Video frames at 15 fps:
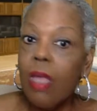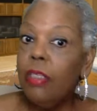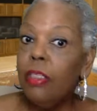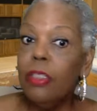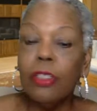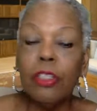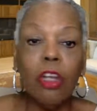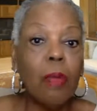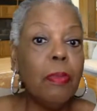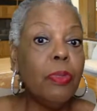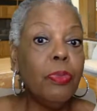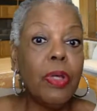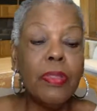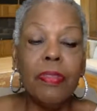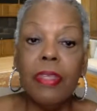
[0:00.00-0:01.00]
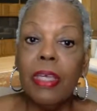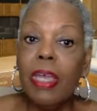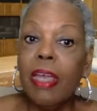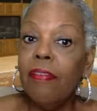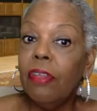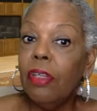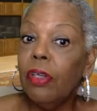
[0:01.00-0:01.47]
You determine whether they
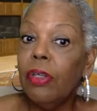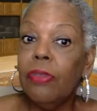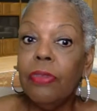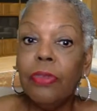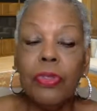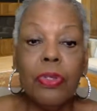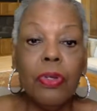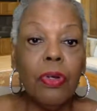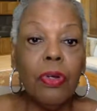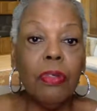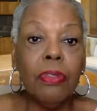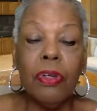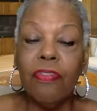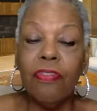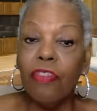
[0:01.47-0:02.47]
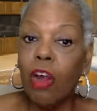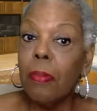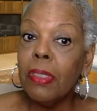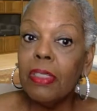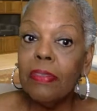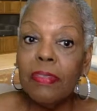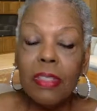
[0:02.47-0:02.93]
have learned through your
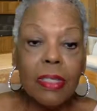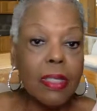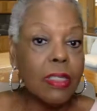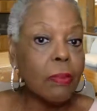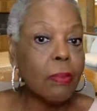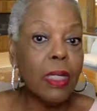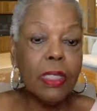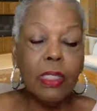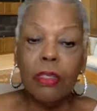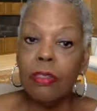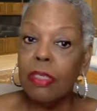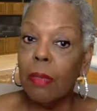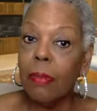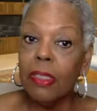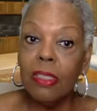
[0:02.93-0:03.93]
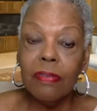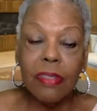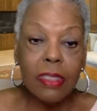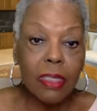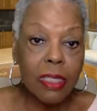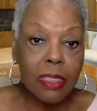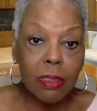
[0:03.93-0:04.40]
formative assessment and your summative
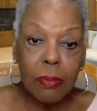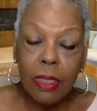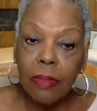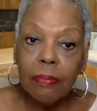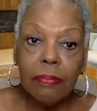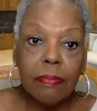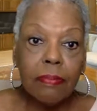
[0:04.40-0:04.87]
assessment.